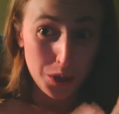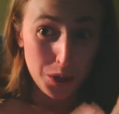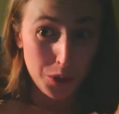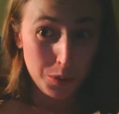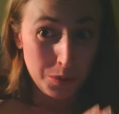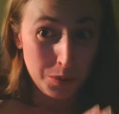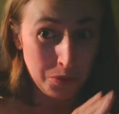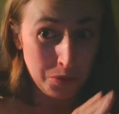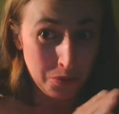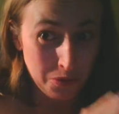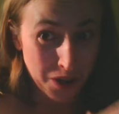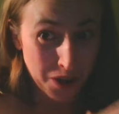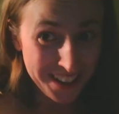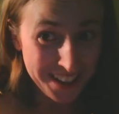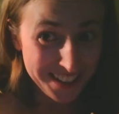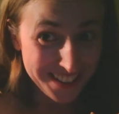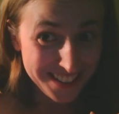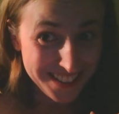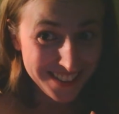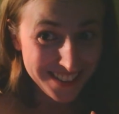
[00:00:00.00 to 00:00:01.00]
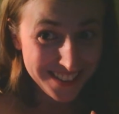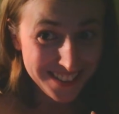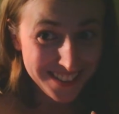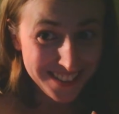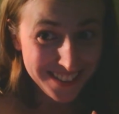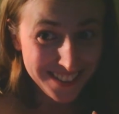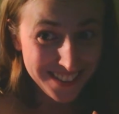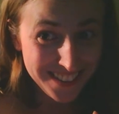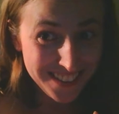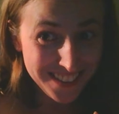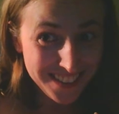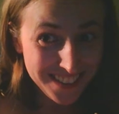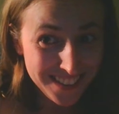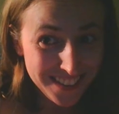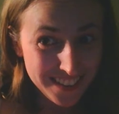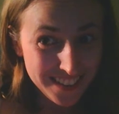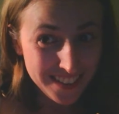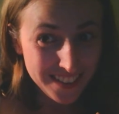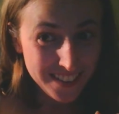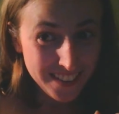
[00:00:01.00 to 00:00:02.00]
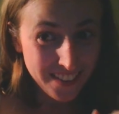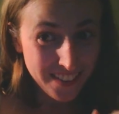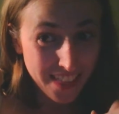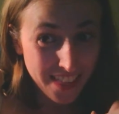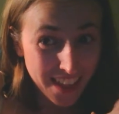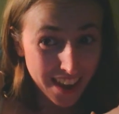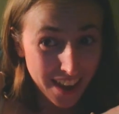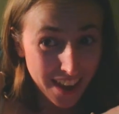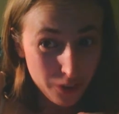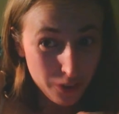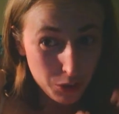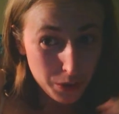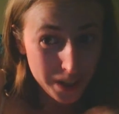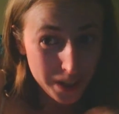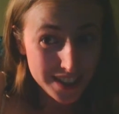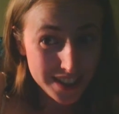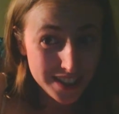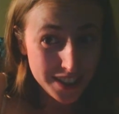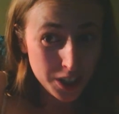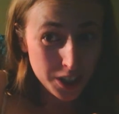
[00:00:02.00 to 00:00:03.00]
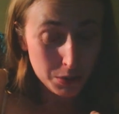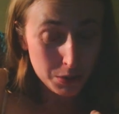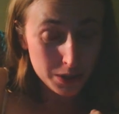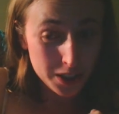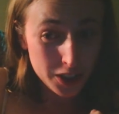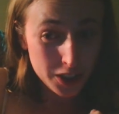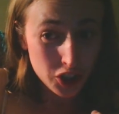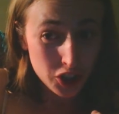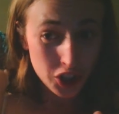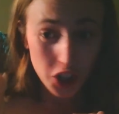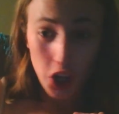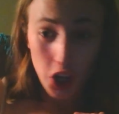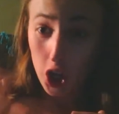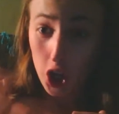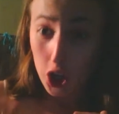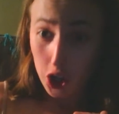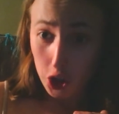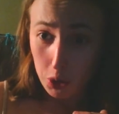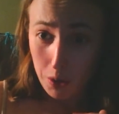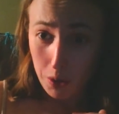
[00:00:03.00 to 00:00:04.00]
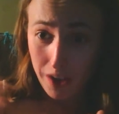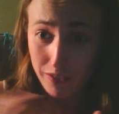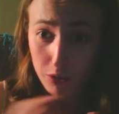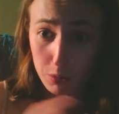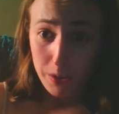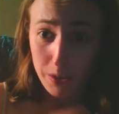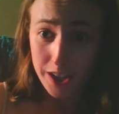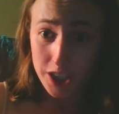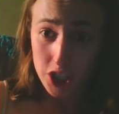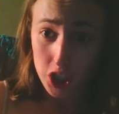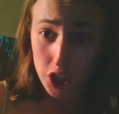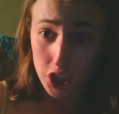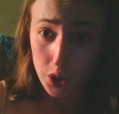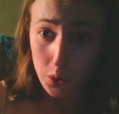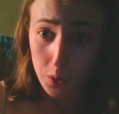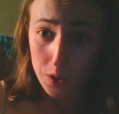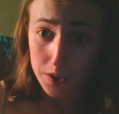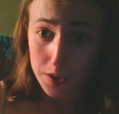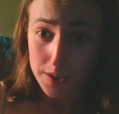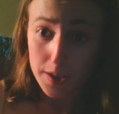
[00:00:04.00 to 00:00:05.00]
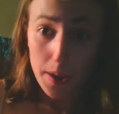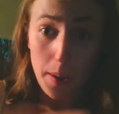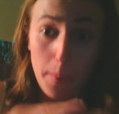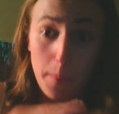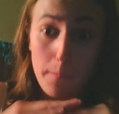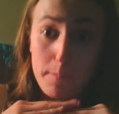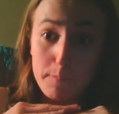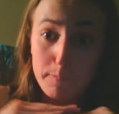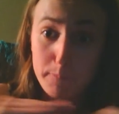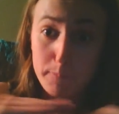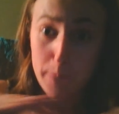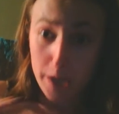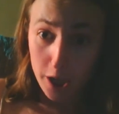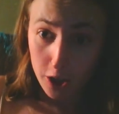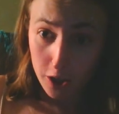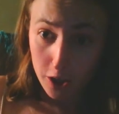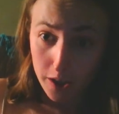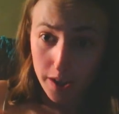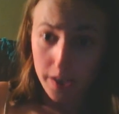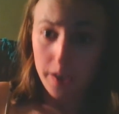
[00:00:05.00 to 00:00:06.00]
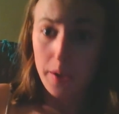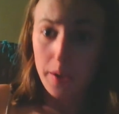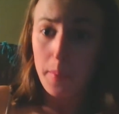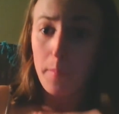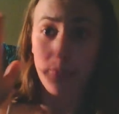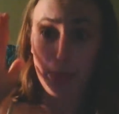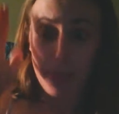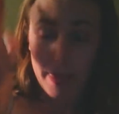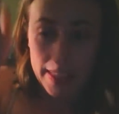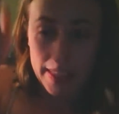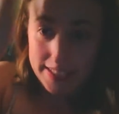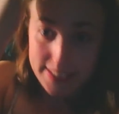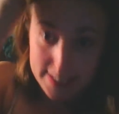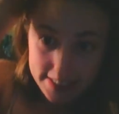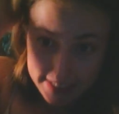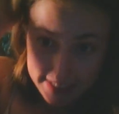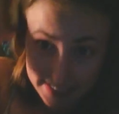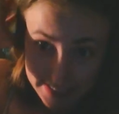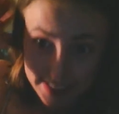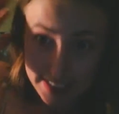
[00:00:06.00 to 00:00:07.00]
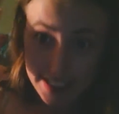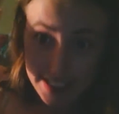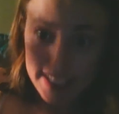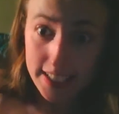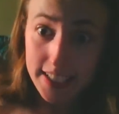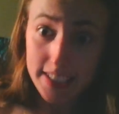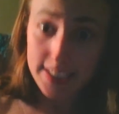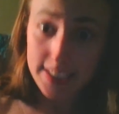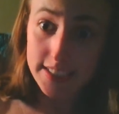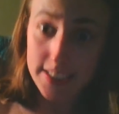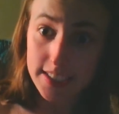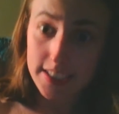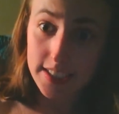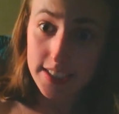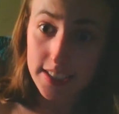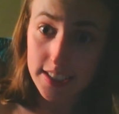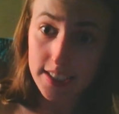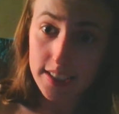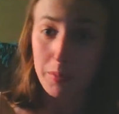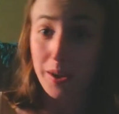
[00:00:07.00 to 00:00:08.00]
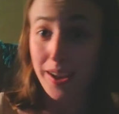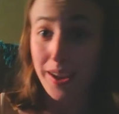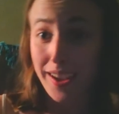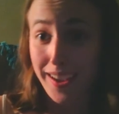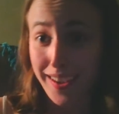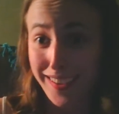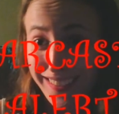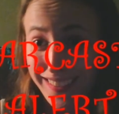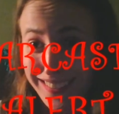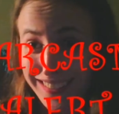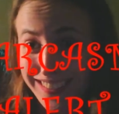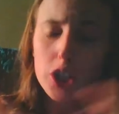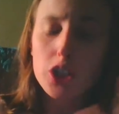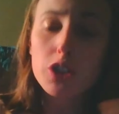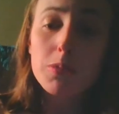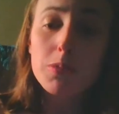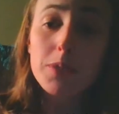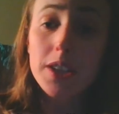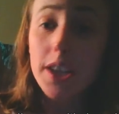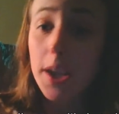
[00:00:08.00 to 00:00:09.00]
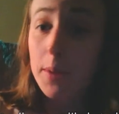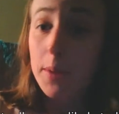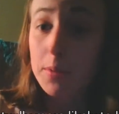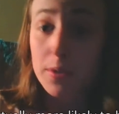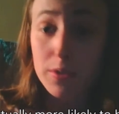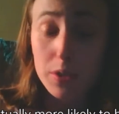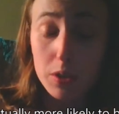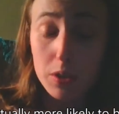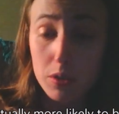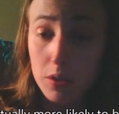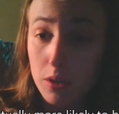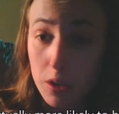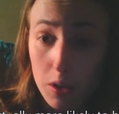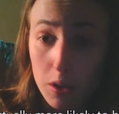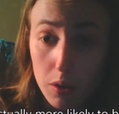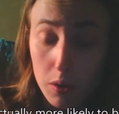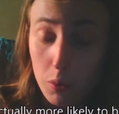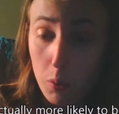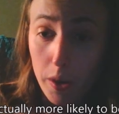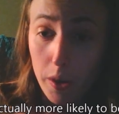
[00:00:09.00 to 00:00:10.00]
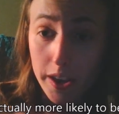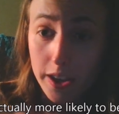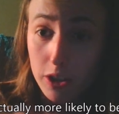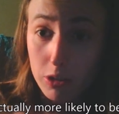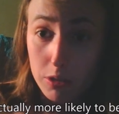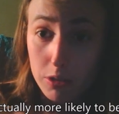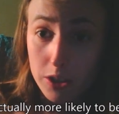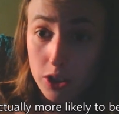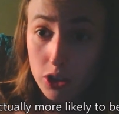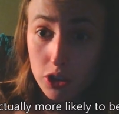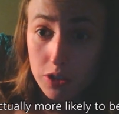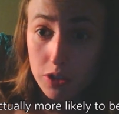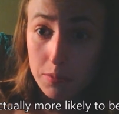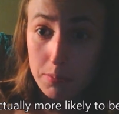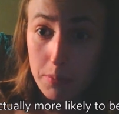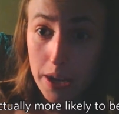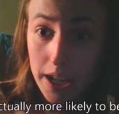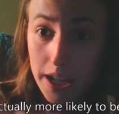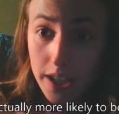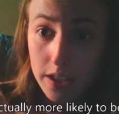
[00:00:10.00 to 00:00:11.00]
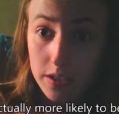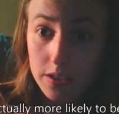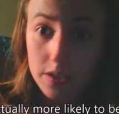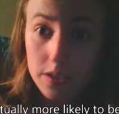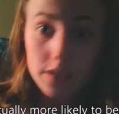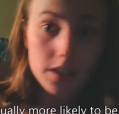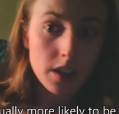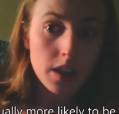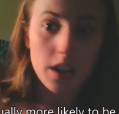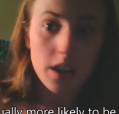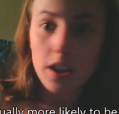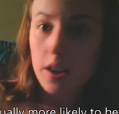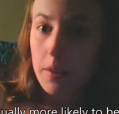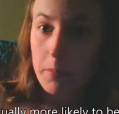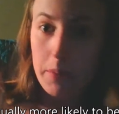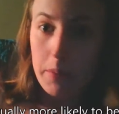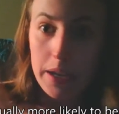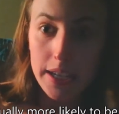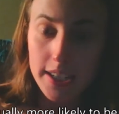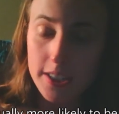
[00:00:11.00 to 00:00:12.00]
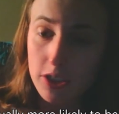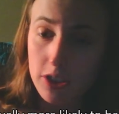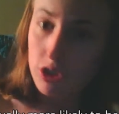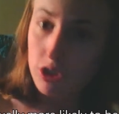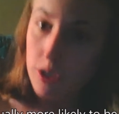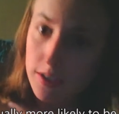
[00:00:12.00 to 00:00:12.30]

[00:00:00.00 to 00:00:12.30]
human rights. They have a right to their religion, you have a right to yours. Period. That's it. But hey, internment camps for white Christian males, man, it's